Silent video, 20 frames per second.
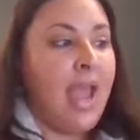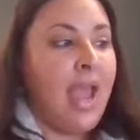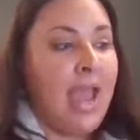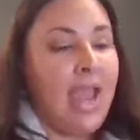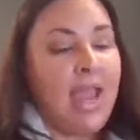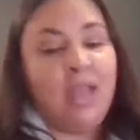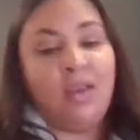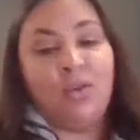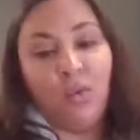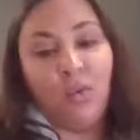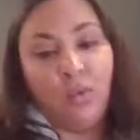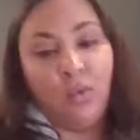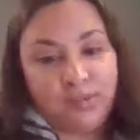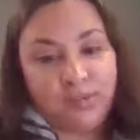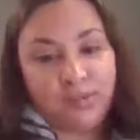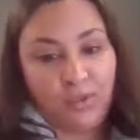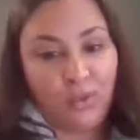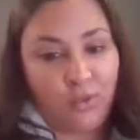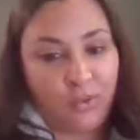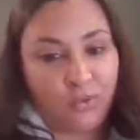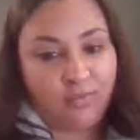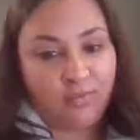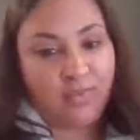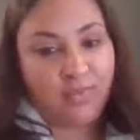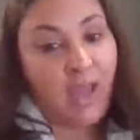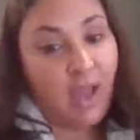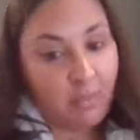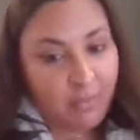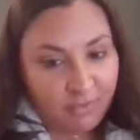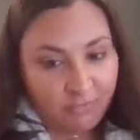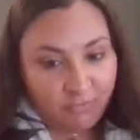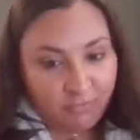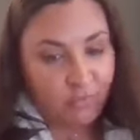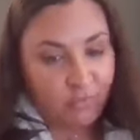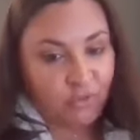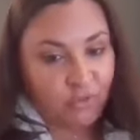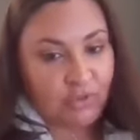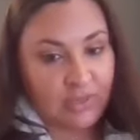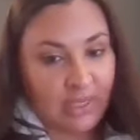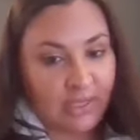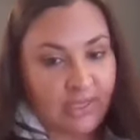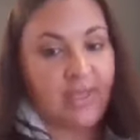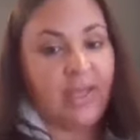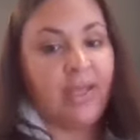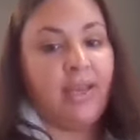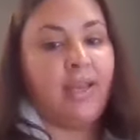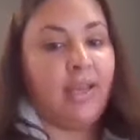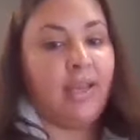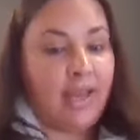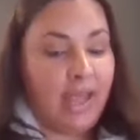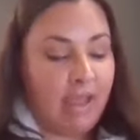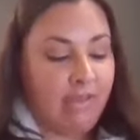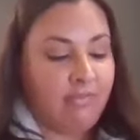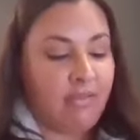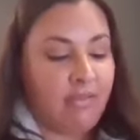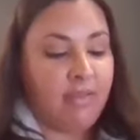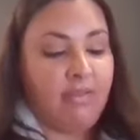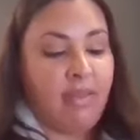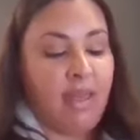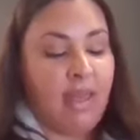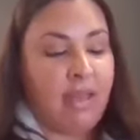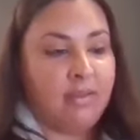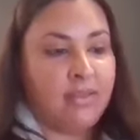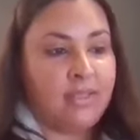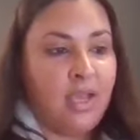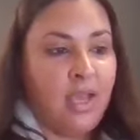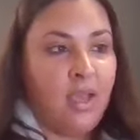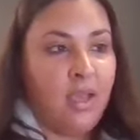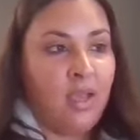and also coming from Sri Lanka and having that